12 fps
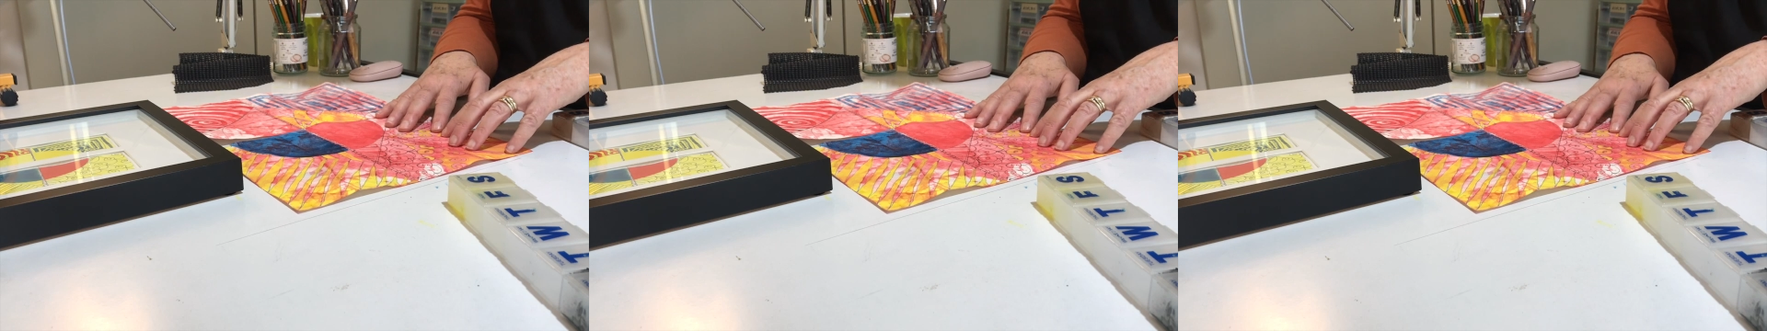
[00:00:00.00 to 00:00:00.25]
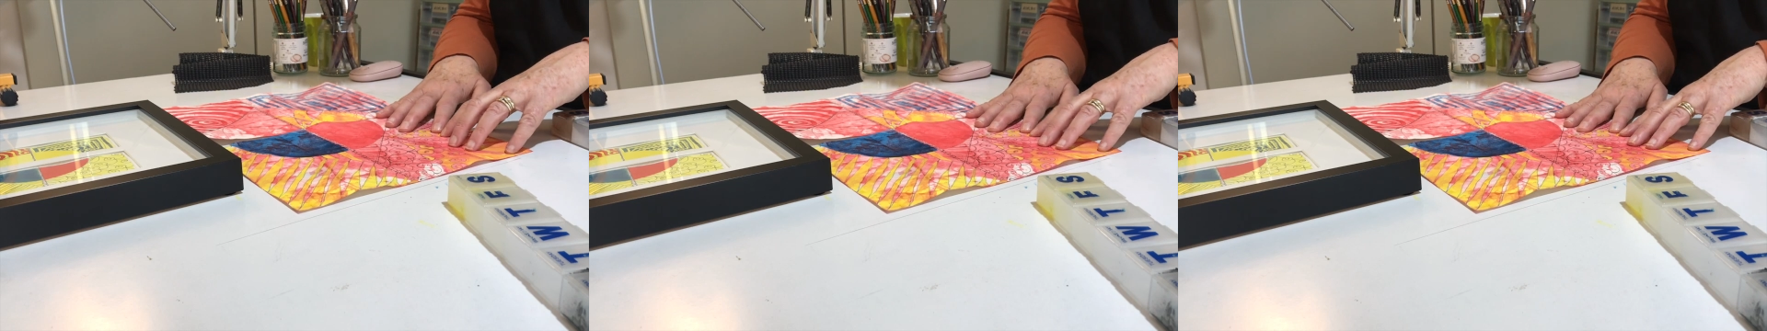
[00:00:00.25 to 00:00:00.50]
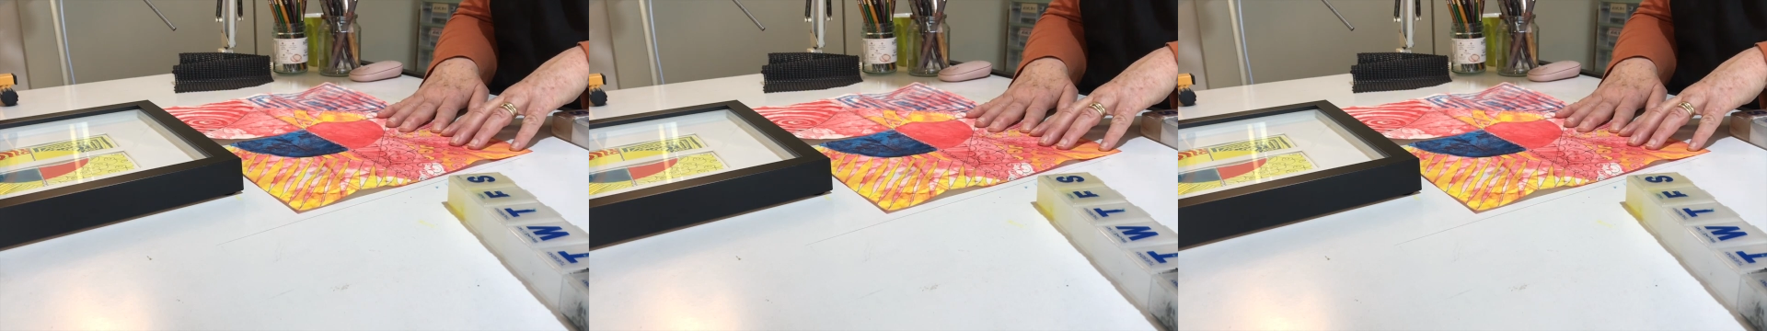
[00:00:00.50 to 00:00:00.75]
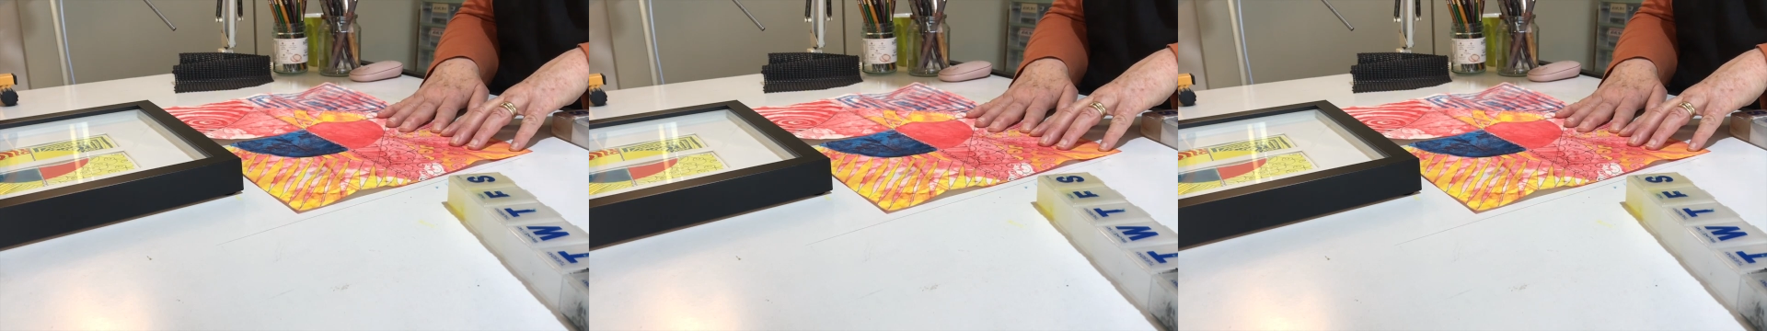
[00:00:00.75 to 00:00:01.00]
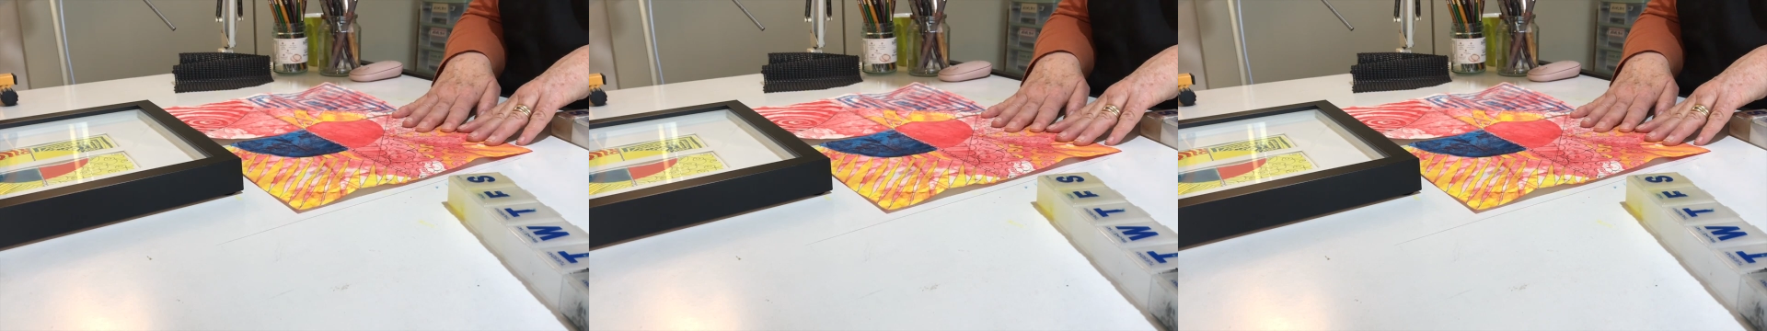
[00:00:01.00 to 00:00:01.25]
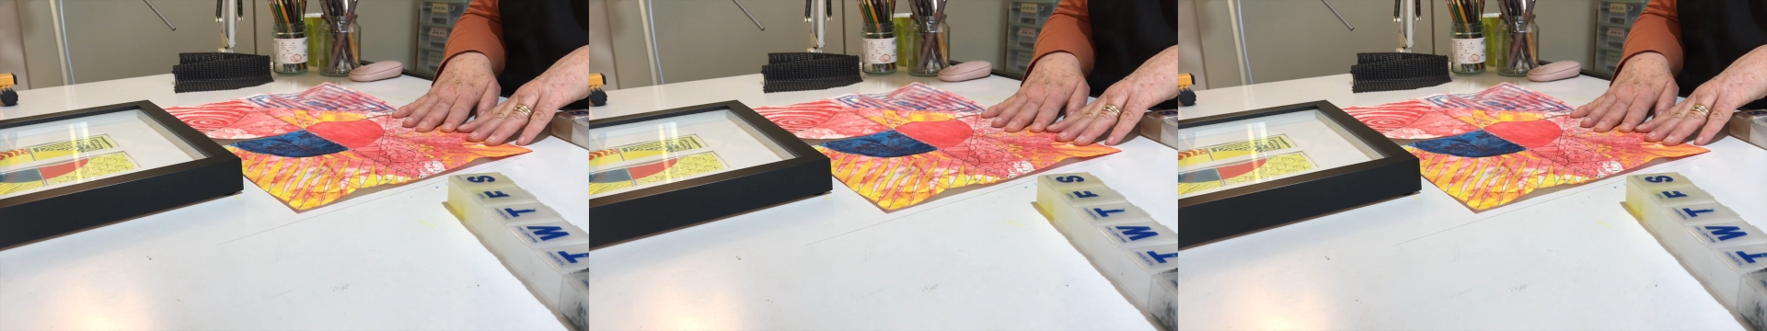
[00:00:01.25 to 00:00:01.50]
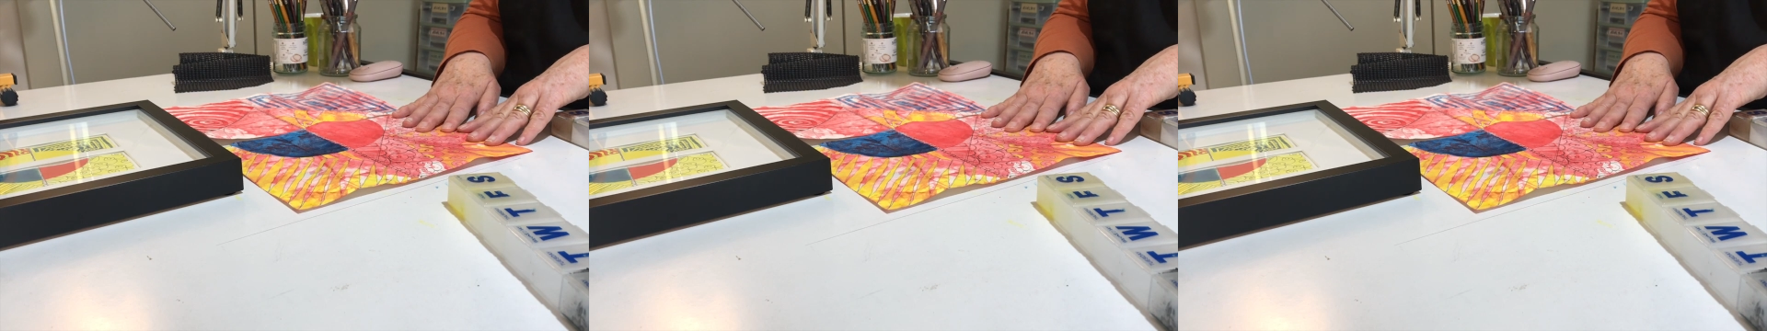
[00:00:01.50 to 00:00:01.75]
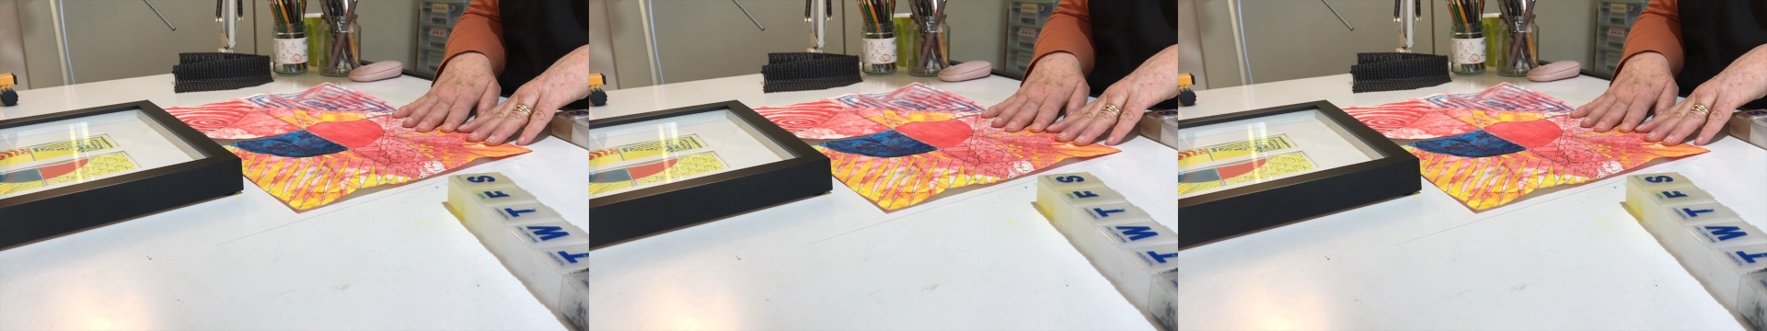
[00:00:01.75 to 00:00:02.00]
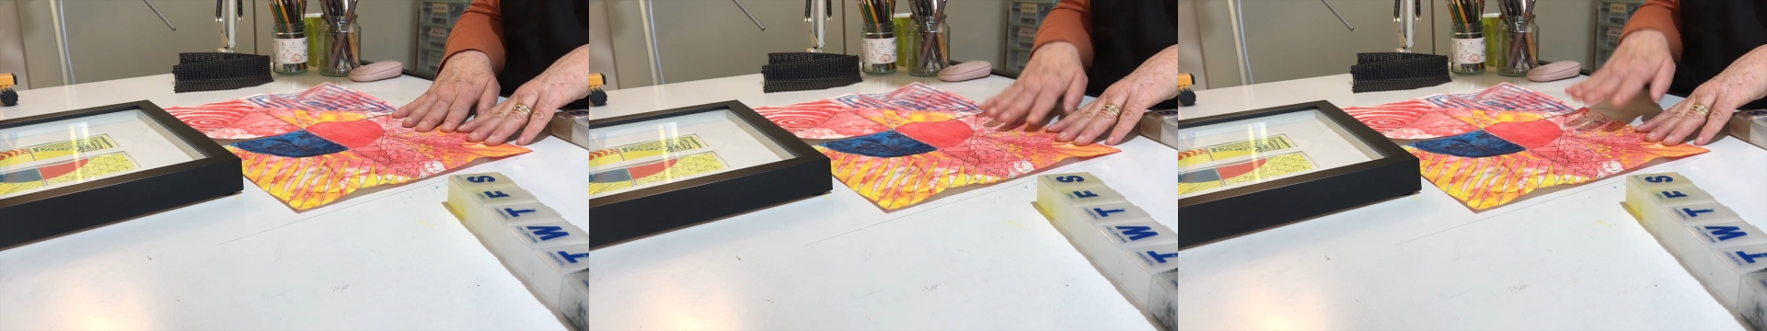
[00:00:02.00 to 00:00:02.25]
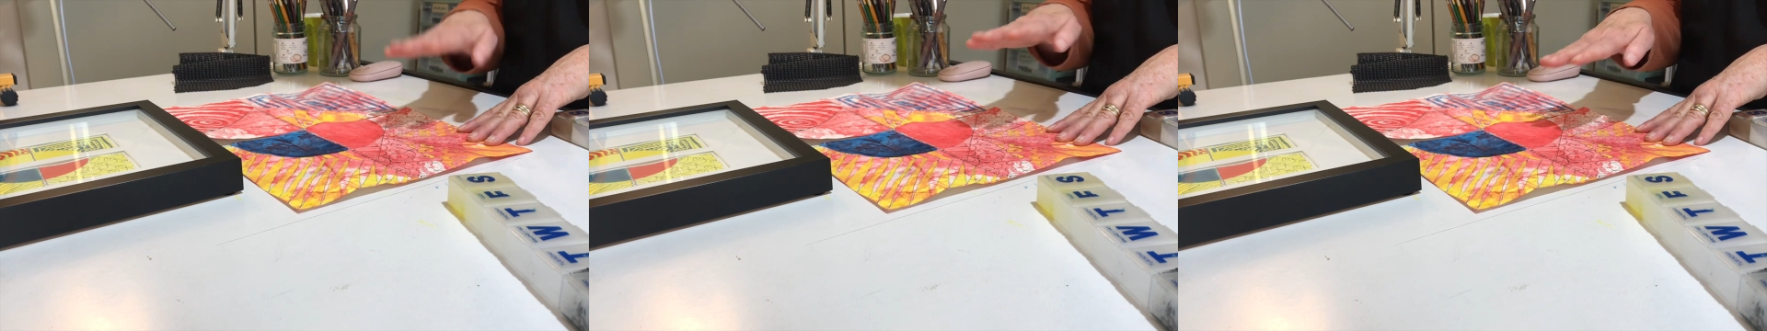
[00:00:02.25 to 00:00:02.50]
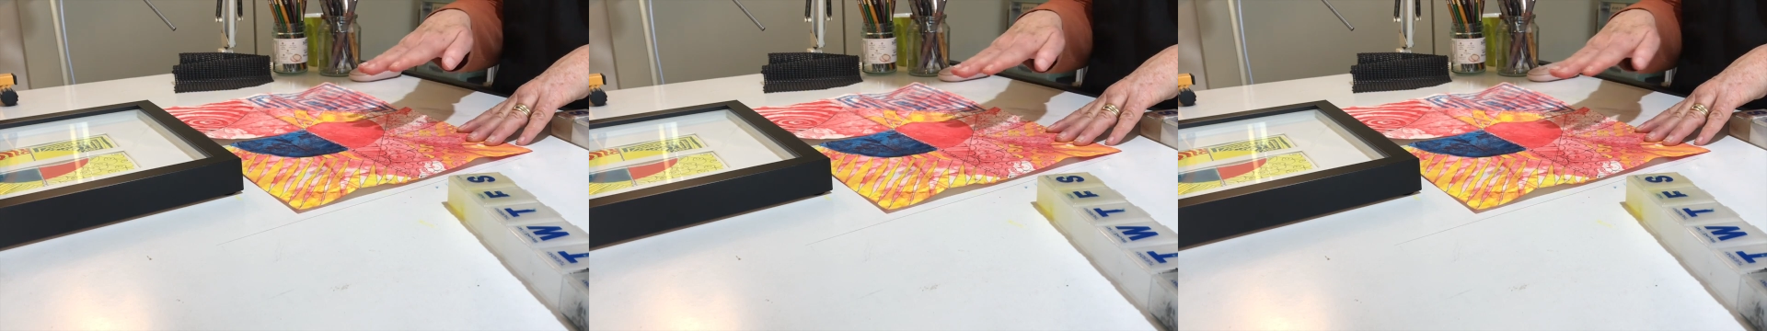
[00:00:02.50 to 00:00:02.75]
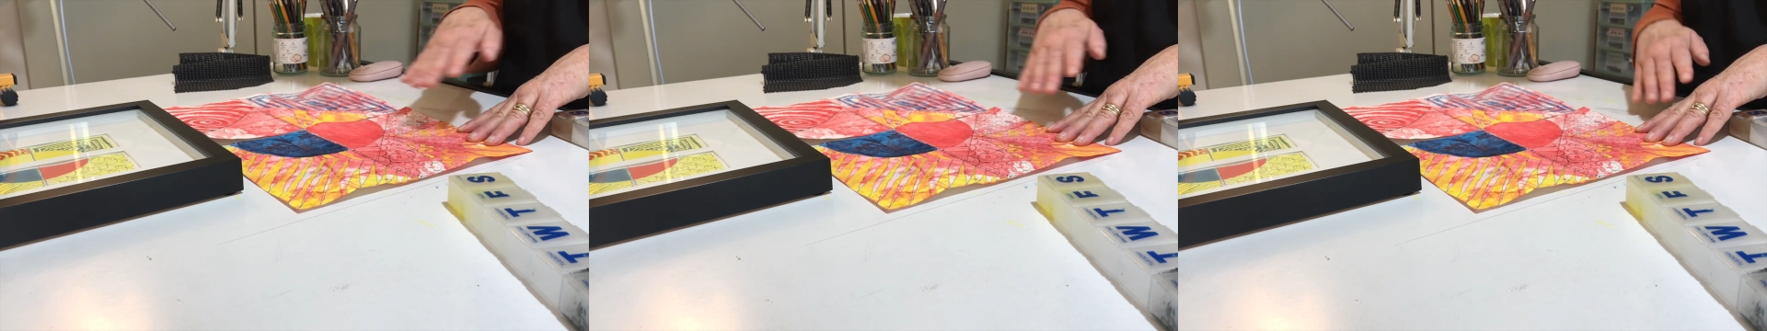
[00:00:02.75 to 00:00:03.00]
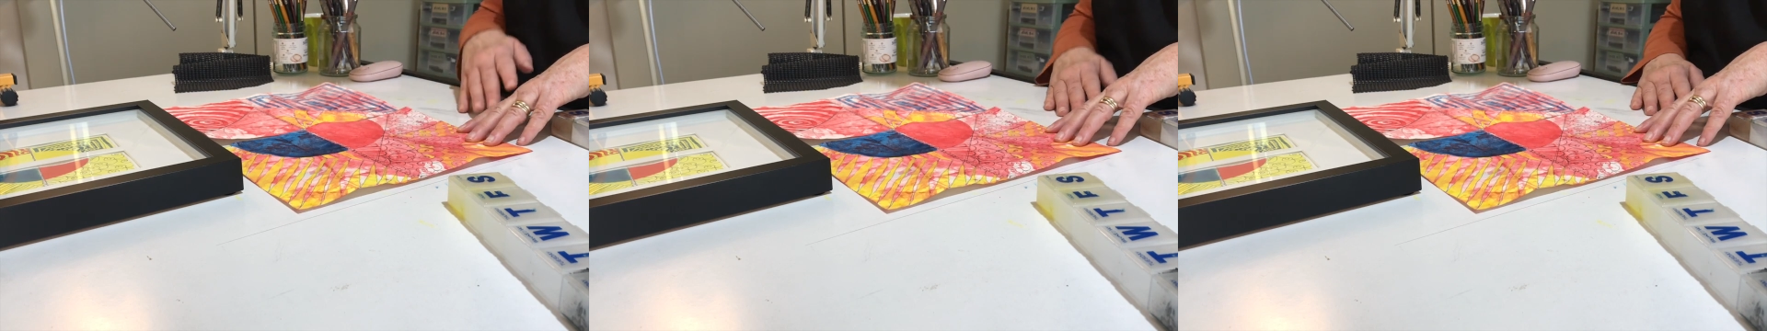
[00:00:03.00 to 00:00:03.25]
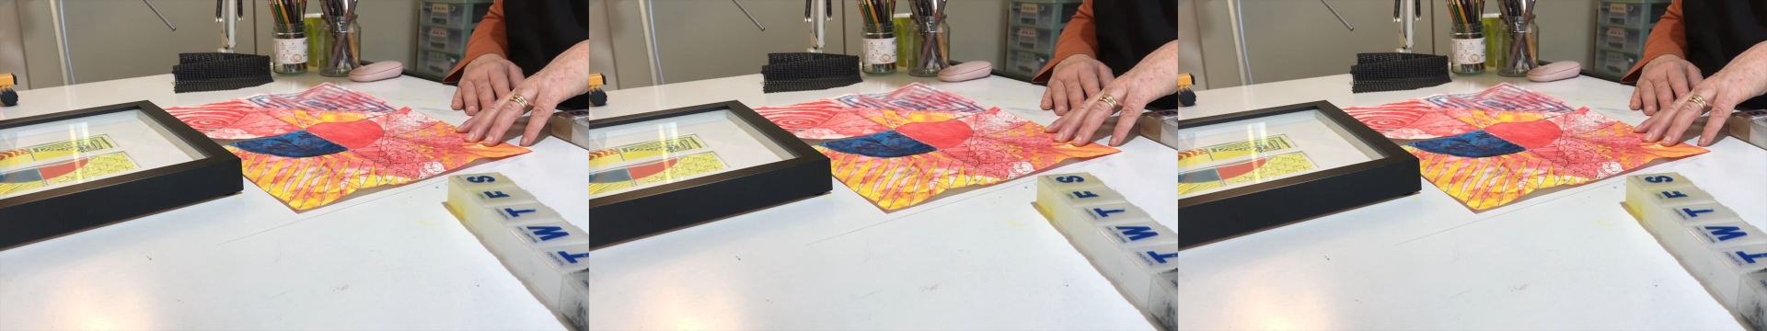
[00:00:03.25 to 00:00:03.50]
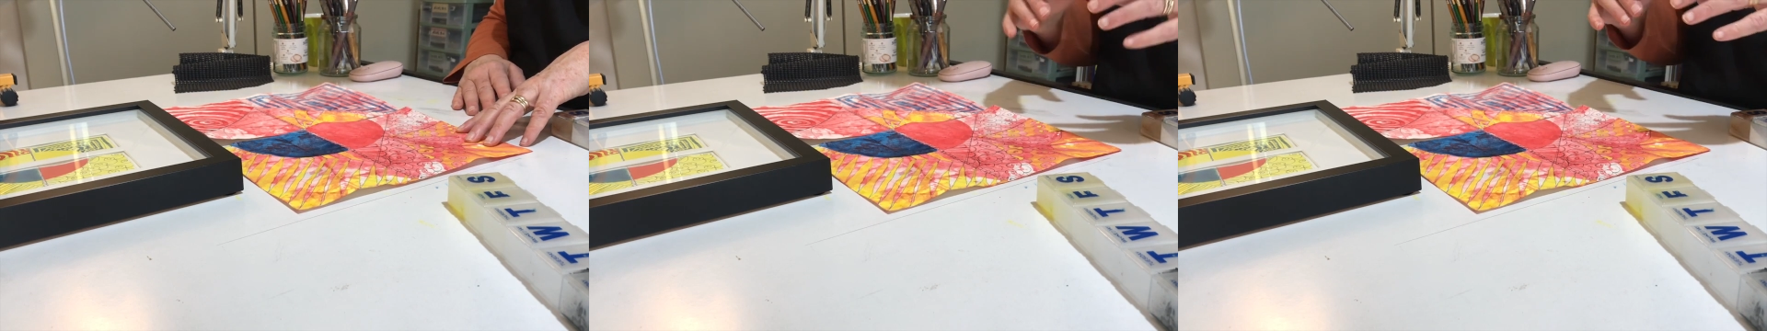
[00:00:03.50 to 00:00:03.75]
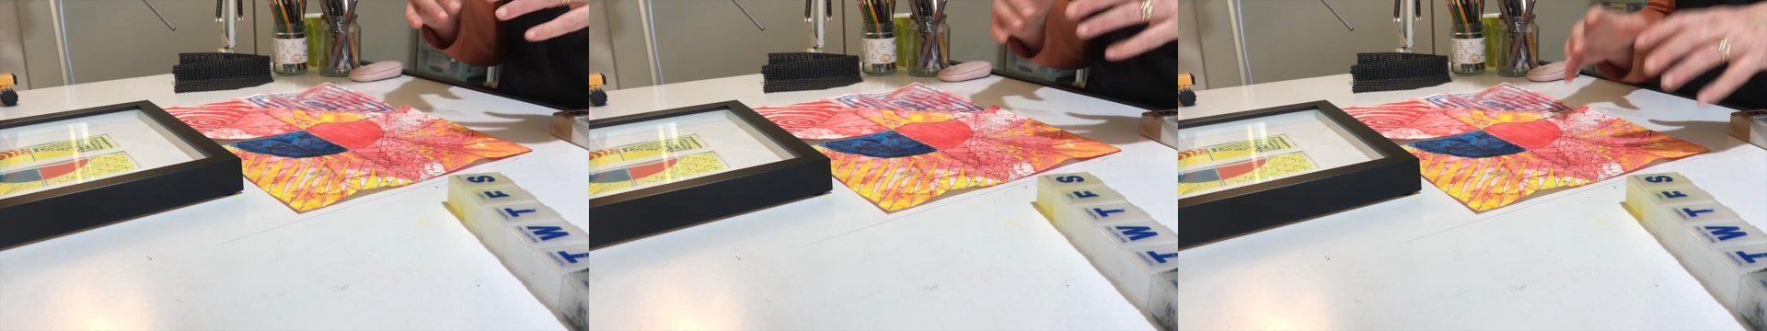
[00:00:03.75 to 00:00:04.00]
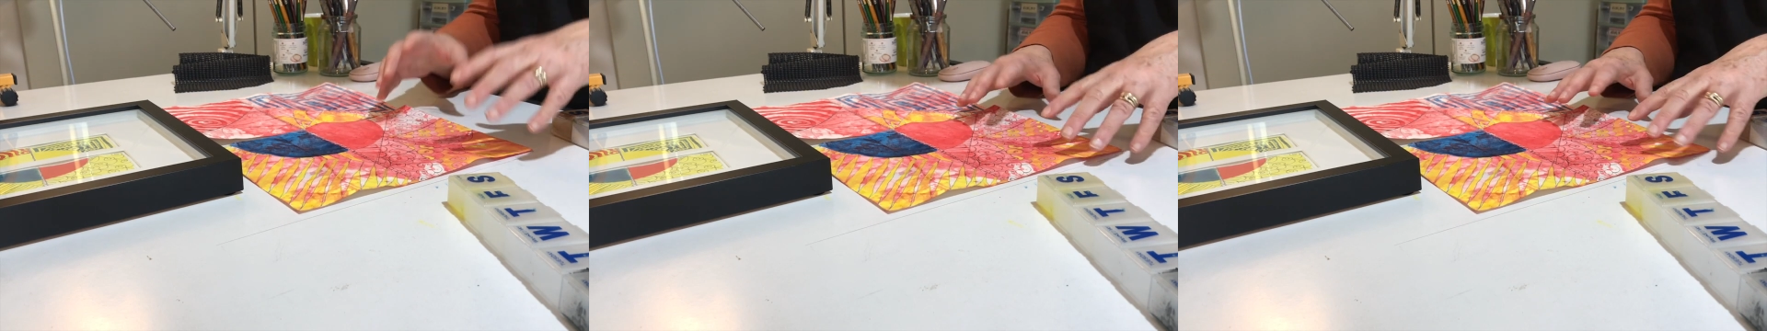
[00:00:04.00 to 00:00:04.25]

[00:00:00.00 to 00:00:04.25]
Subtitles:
No face is visible, so there are no lips to read.